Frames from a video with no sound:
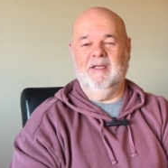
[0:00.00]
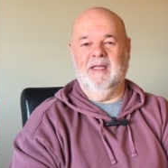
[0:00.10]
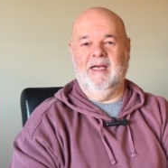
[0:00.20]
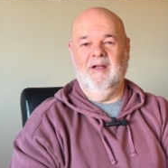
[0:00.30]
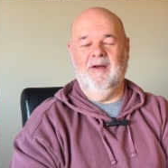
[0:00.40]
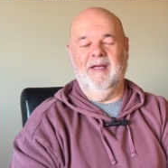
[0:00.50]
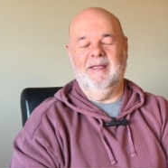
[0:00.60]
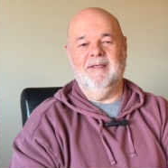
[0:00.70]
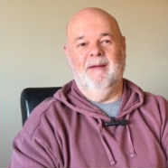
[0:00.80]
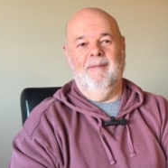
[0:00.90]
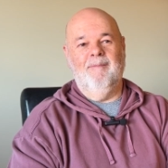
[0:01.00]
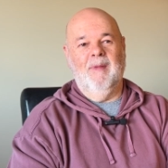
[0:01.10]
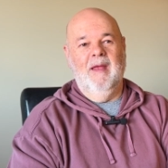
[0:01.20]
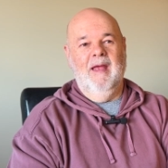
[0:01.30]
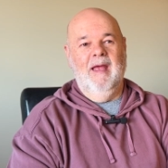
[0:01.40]
to their clients.
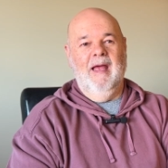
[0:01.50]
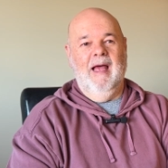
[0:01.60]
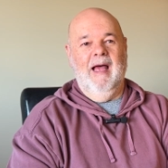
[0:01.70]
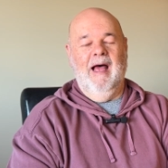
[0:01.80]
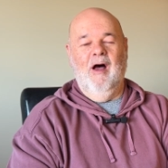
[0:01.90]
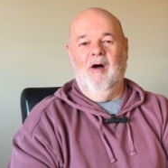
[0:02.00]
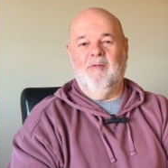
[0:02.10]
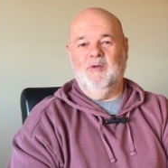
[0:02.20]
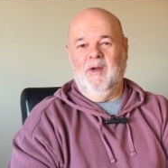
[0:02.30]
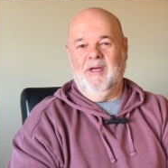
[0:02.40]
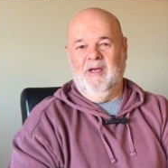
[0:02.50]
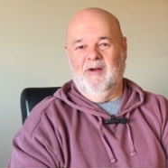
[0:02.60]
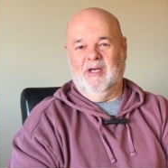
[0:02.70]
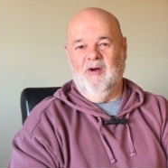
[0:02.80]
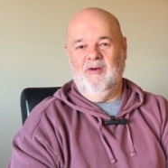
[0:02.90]
I was working on
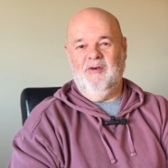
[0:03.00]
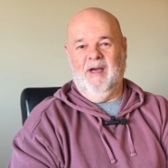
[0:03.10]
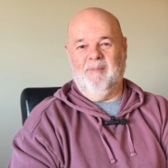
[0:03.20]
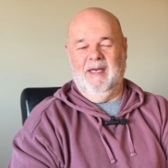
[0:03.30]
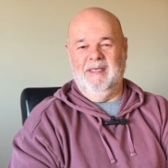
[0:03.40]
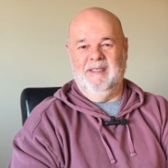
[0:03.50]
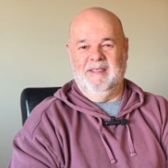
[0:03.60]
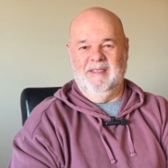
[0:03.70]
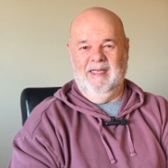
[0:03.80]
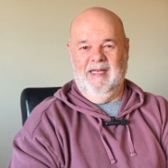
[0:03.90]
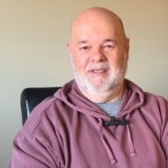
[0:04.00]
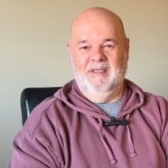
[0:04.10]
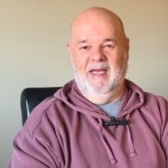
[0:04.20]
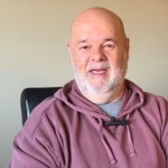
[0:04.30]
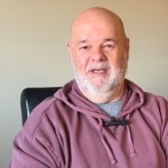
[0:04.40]
a contract basis at that
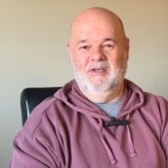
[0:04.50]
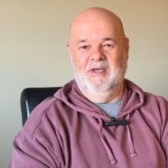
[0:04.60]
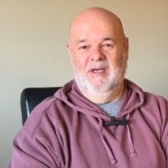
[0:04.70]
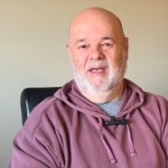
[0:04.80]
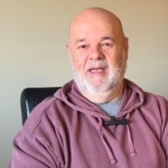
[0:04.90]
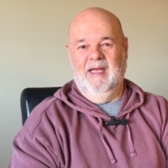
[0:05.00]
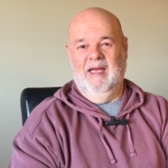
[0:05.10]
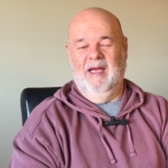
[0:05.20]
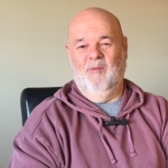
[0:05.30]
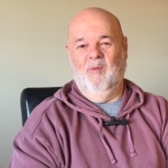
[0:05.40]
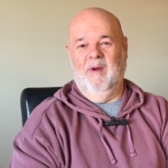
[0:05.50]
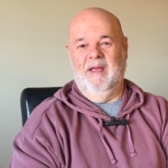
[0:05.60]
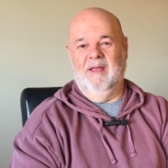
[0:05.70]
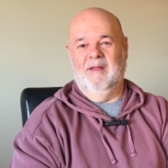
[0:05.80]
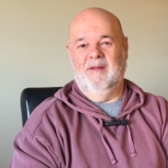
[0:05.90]
stage,
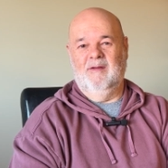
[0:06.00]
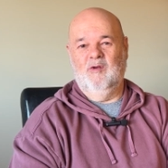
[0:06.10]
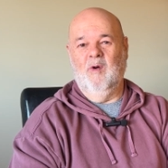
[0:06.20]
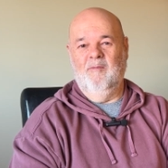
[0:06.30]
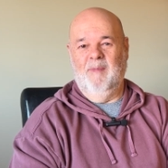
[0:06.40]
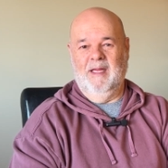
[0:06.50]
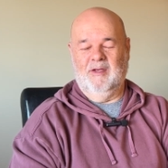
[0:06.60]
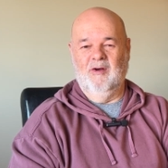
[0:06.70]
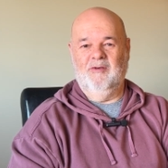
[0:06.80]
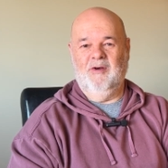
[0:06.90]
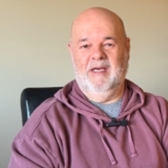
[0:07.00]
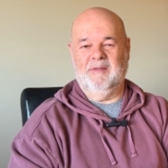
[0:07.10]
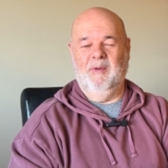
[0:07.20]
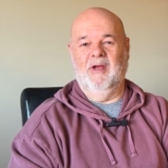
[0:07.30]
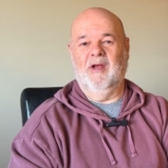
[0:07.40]
with 12-month contracts
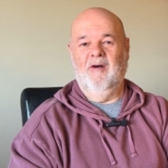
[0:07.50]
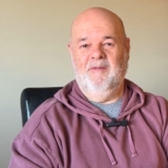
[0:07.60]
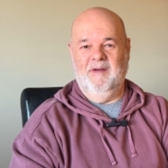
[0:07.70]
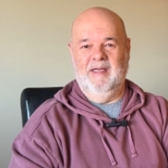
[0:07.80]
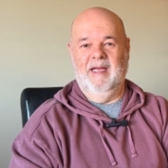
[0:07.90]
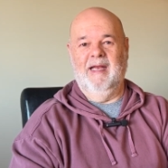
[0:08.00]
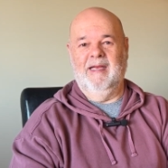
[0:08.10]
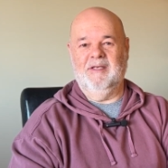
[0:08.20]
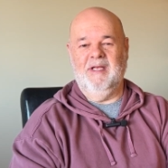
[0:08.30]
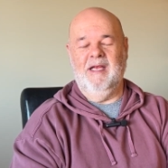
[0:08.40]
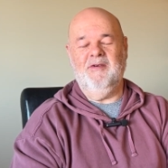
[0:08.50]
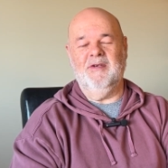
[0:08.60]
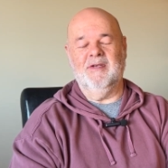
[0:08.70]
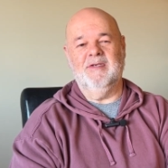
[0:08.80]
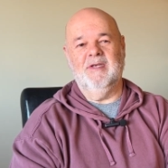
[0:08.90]
being offered and then
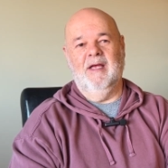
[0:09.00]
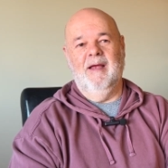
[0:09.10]
extensions.